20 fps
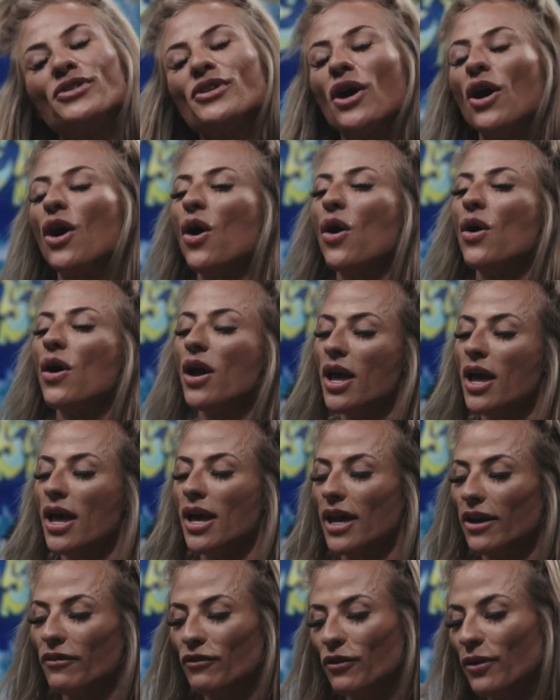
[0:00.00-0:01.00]
So
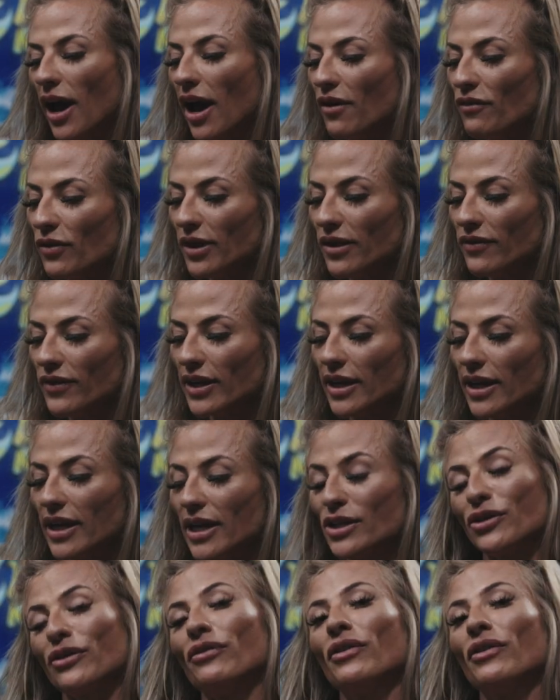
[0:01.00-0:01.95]
if you have one of these,